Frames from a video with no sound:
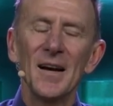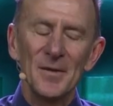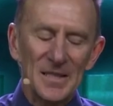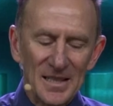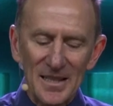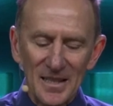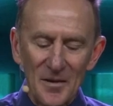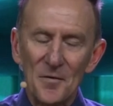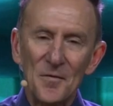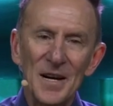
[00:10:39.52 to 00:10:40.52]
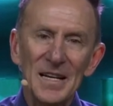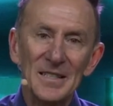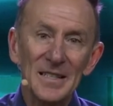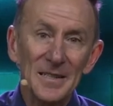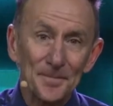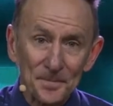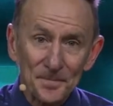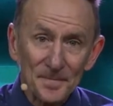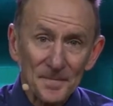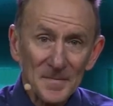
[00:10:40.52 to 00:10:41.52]
I visited a friend
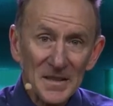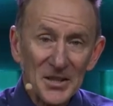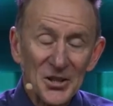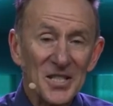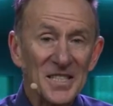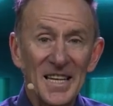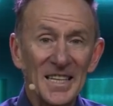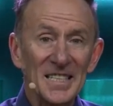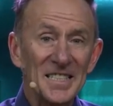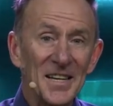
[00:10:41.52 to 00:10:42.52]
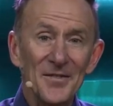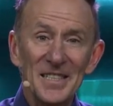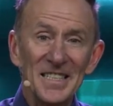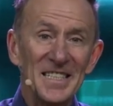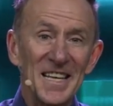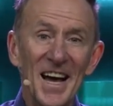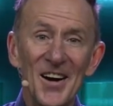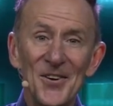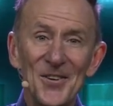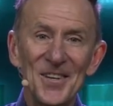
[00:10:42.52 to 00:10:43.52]
She's nearly 70
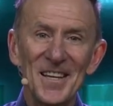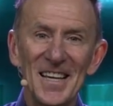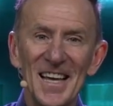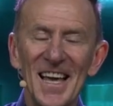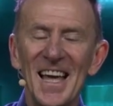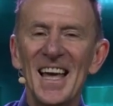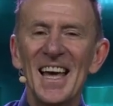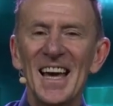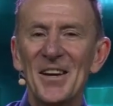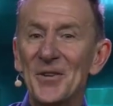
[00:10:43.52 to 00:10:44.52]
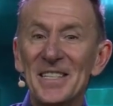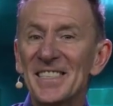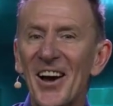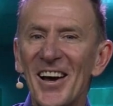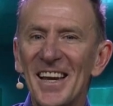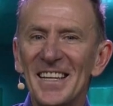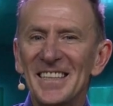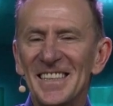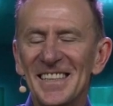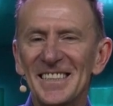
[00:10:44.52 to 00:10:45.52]
now,
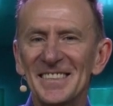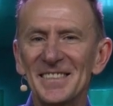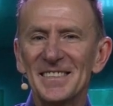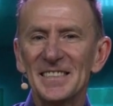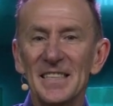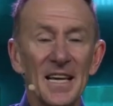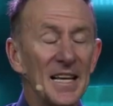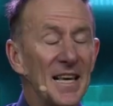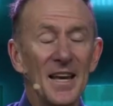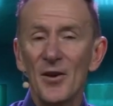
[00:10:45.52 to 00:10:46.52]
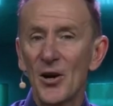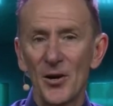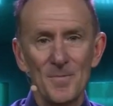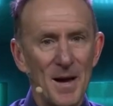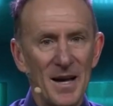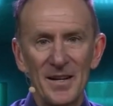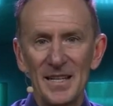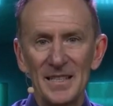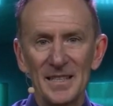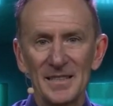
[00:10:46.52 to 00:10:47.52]
retired, never got
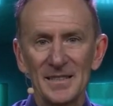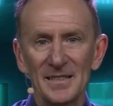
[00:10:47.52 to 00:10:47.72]
married,